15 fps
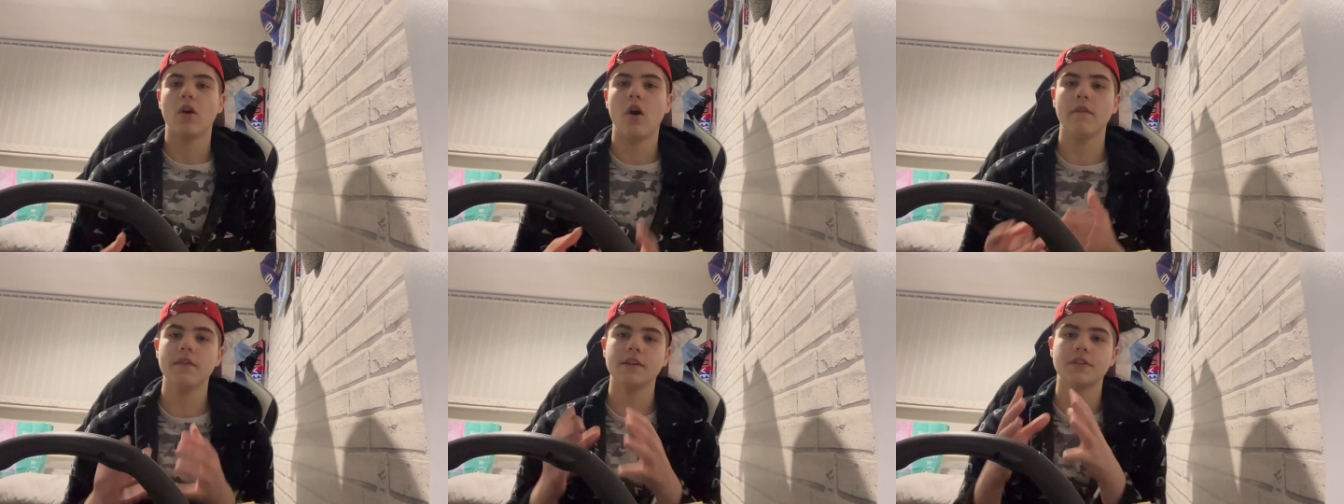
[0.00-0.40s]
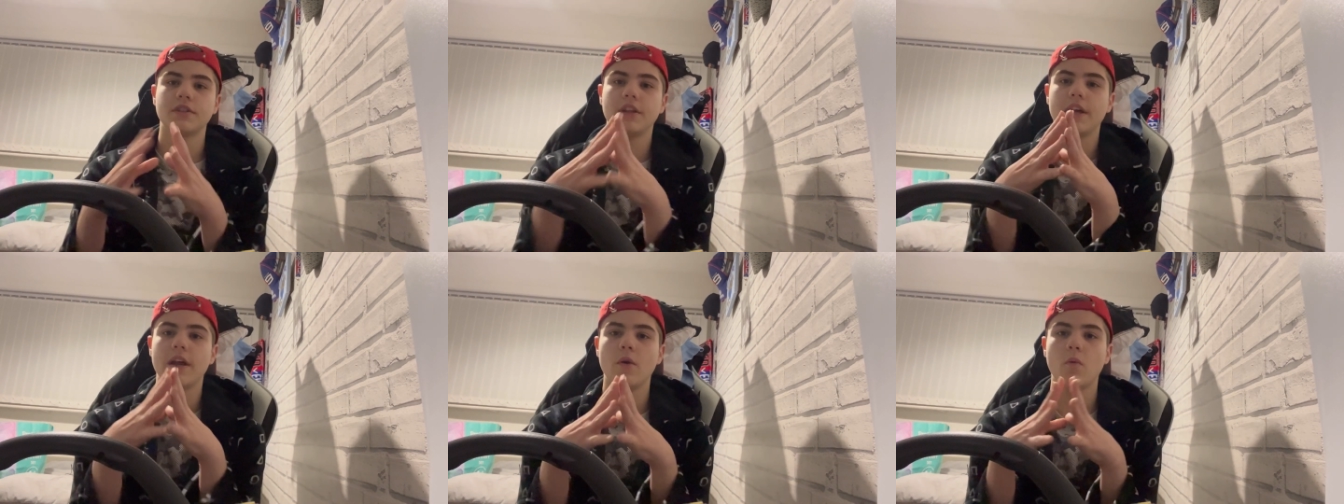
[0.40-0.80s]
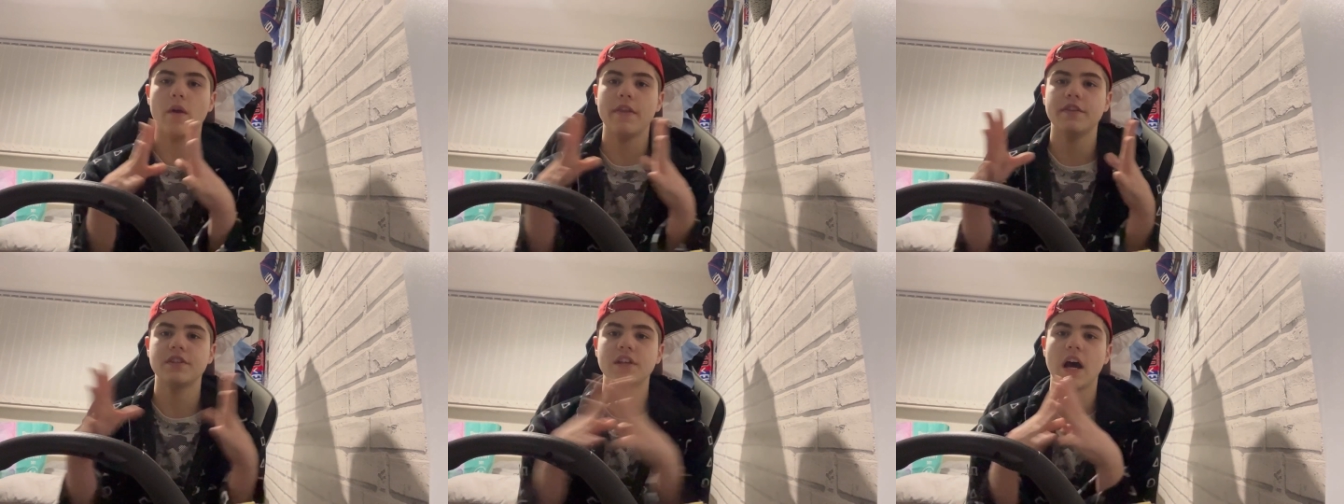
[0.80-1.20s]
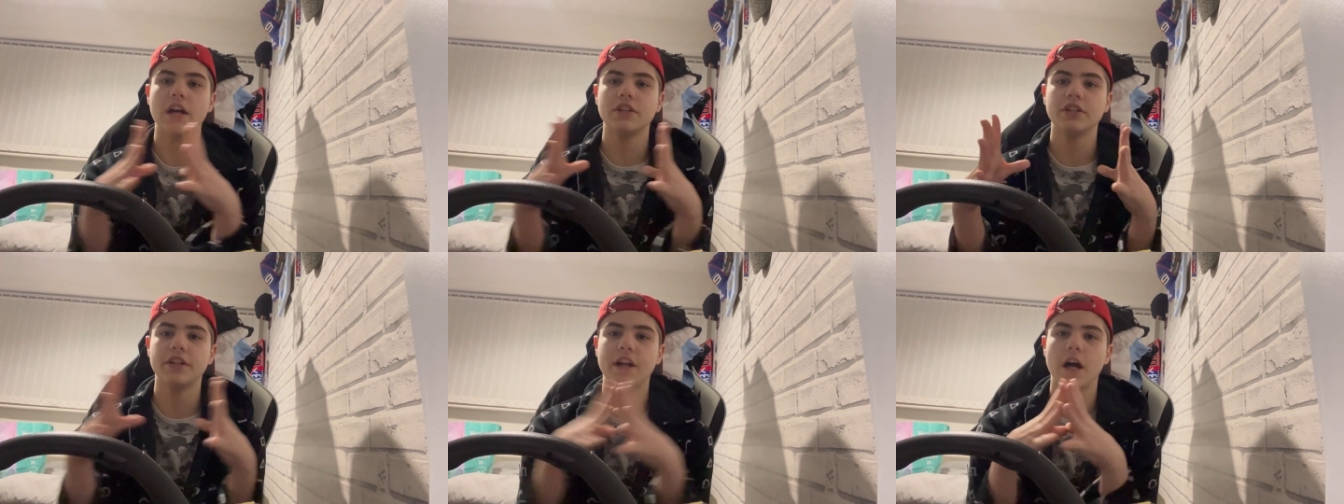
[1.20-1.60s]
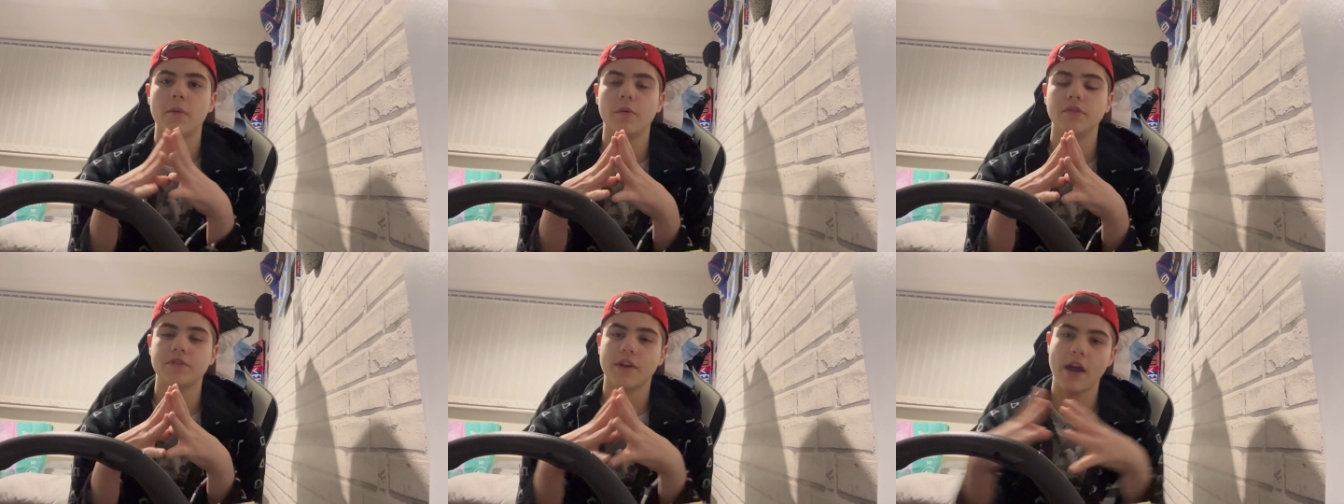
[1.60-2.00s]
obviously with Sargent and
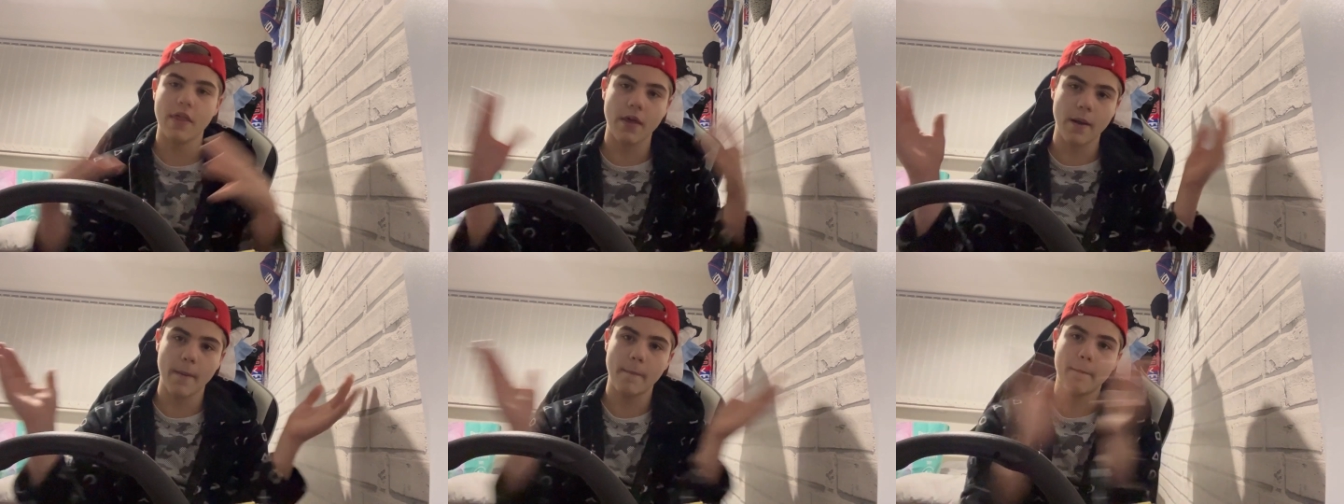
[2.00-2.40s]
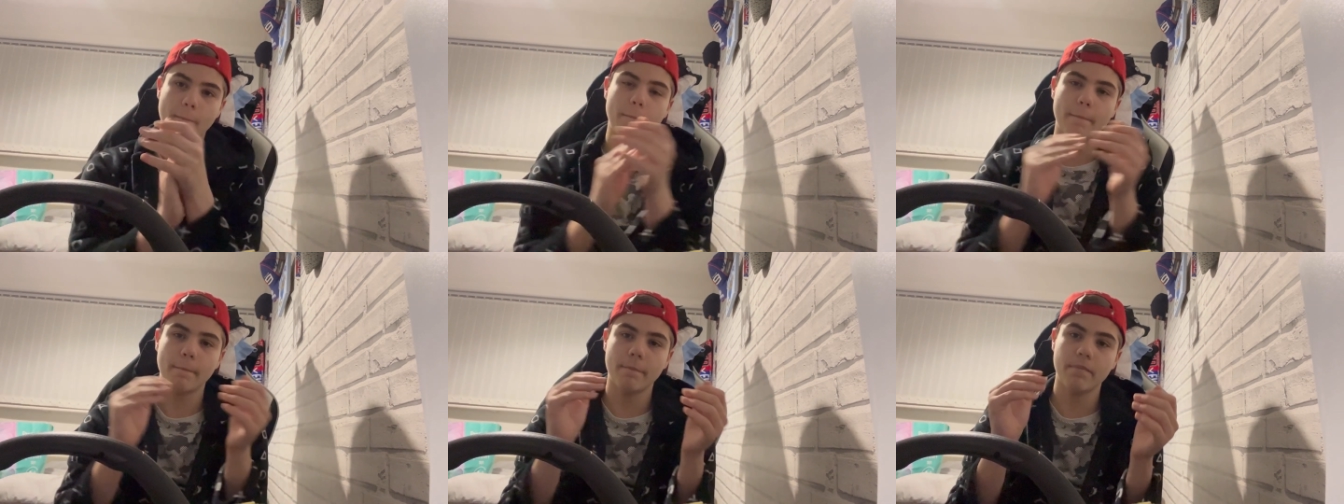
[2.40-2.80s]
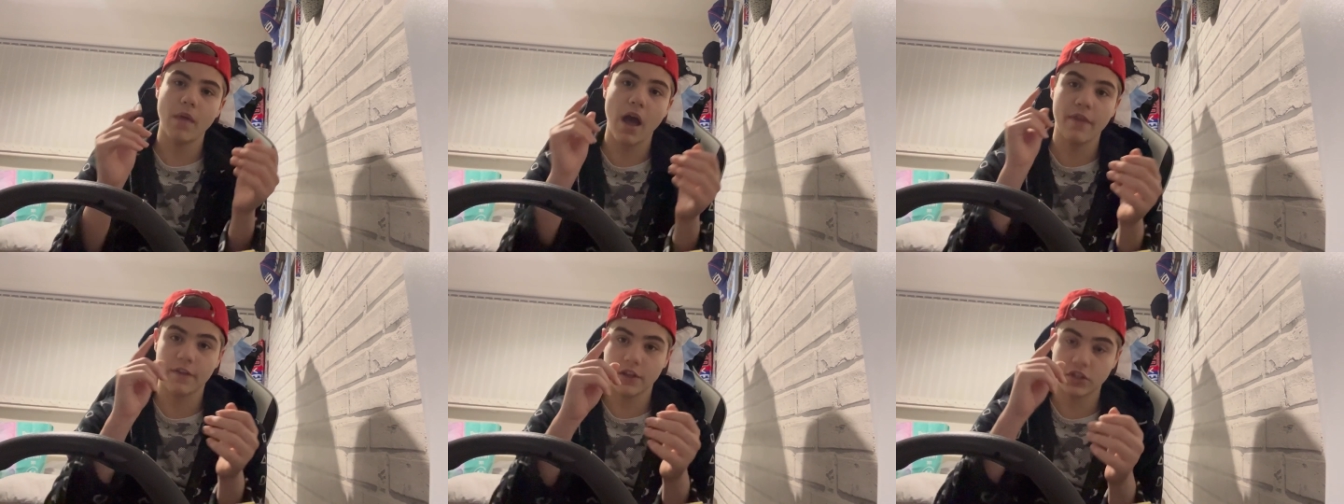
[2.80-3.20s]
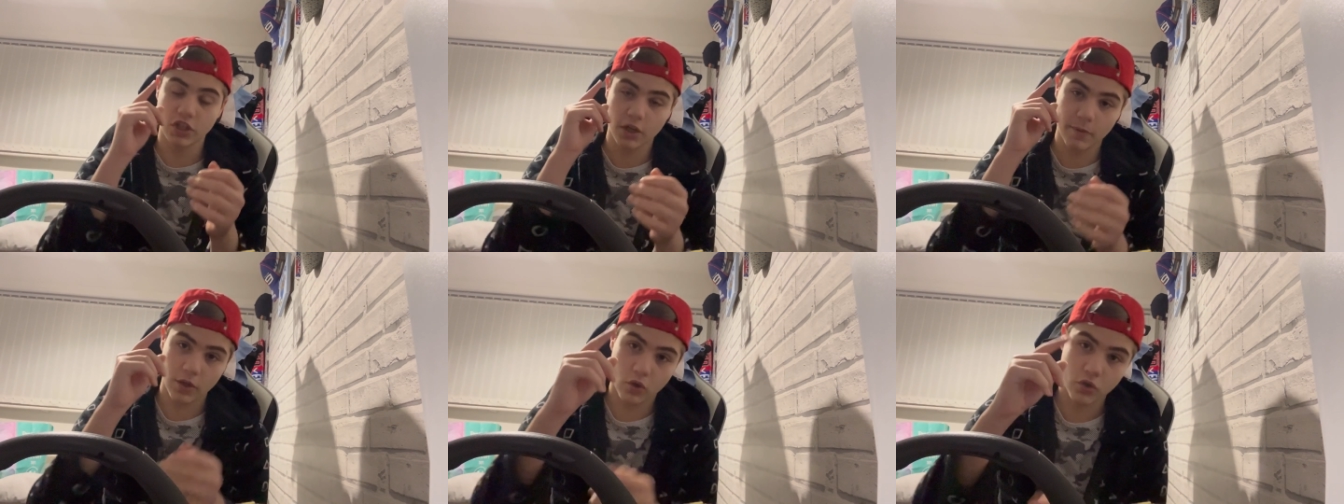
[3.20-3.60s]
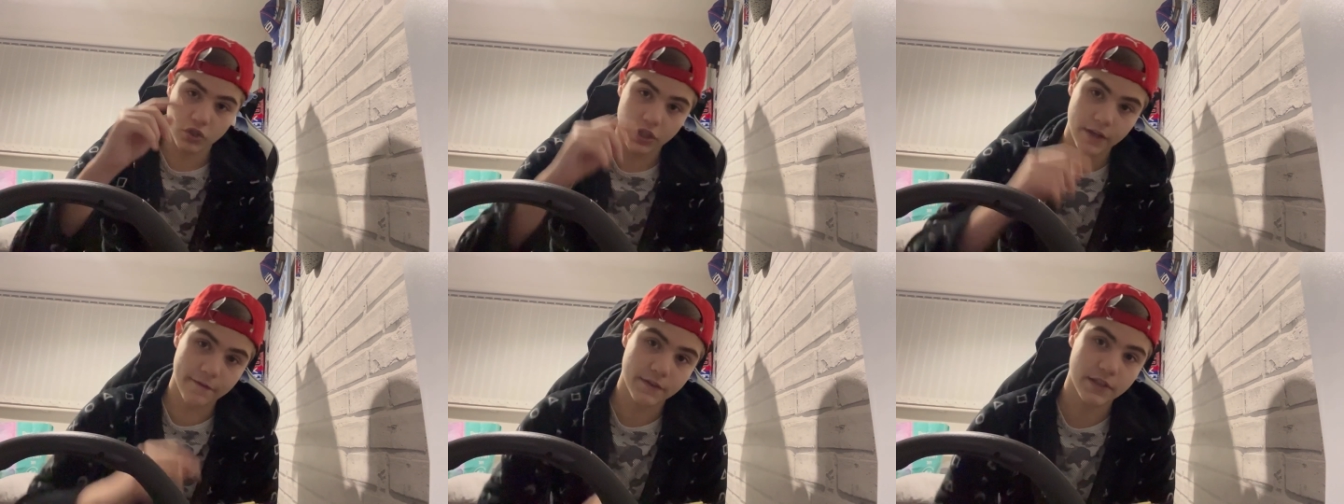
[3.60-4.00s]
Albon together, I think it's going to be a good
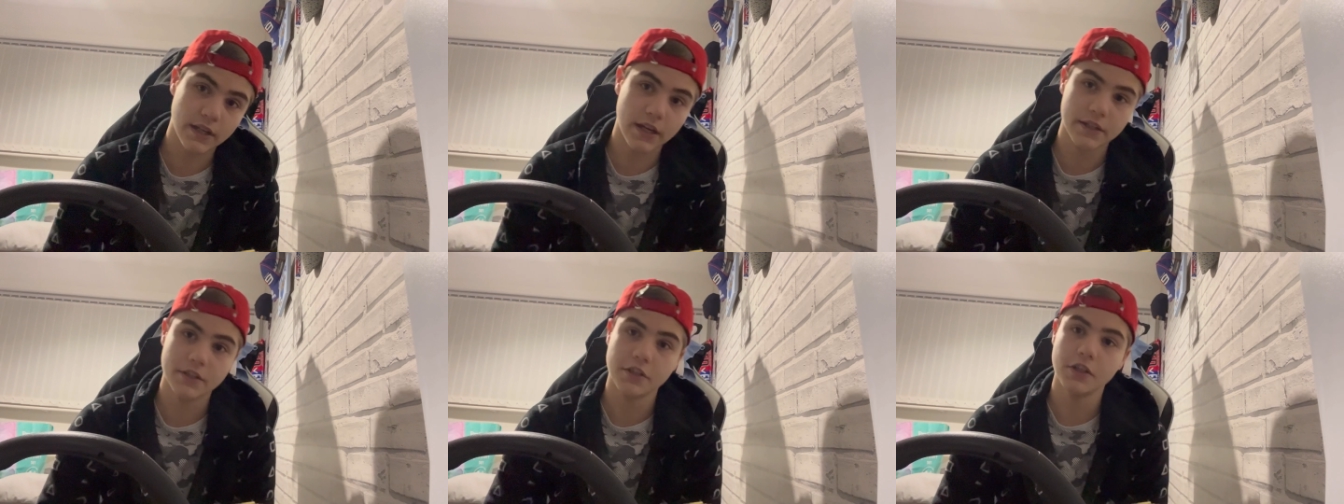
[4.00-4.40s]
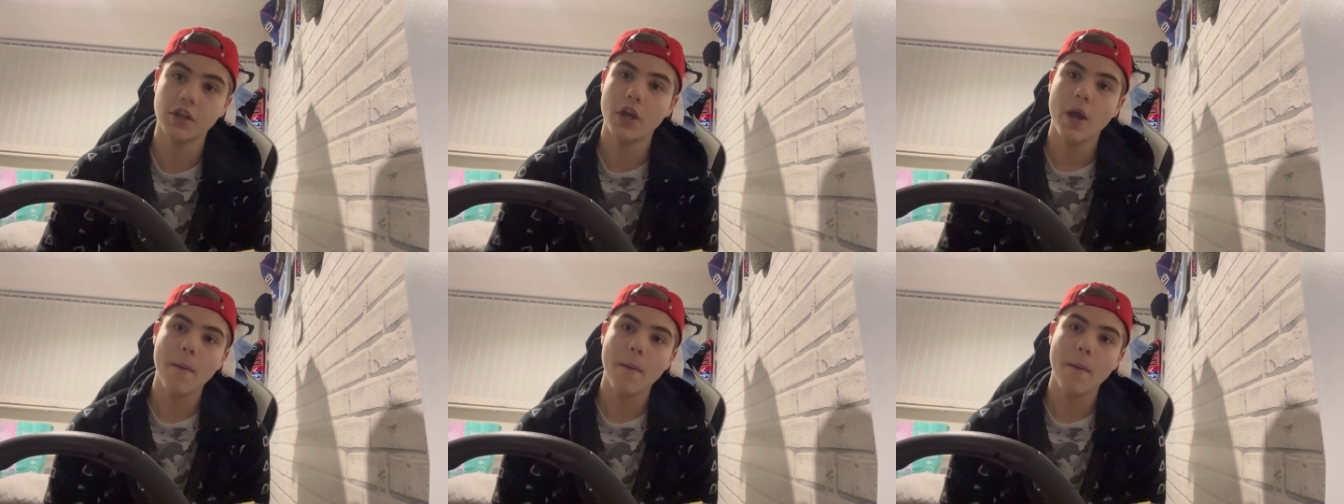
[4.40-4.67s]
year for Sargent.